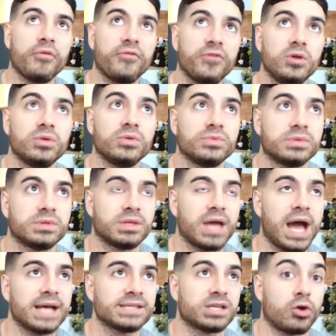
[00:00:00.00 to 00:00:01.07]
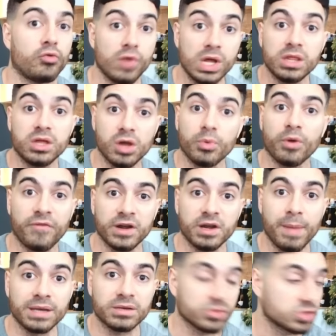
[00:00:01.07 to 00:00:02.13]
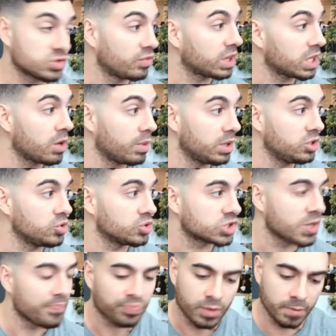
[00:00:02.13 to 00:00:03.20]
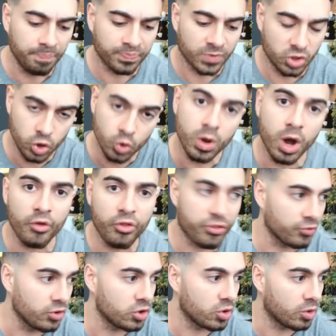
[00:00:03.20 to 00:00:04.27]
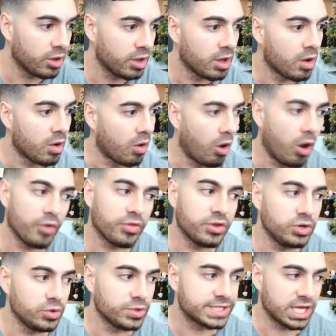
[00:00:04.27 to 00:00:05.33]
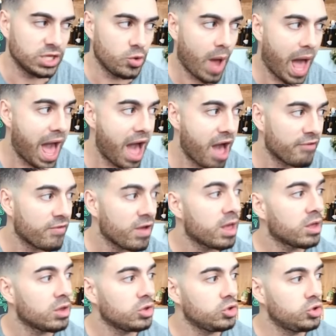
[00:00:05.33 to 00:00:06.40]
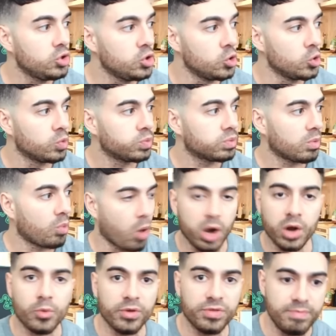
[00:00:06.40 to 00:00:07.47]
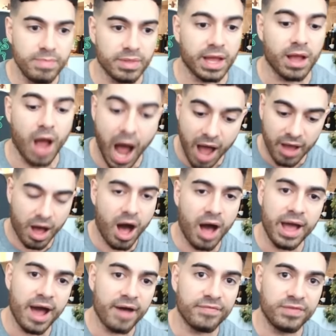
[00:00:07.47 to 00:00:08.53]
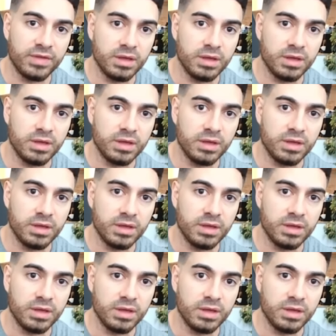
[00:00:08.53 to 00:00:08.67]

for you, the guys that are really good with fundamentals, really good with news, you go through all the news that you have. You work with me. Like I have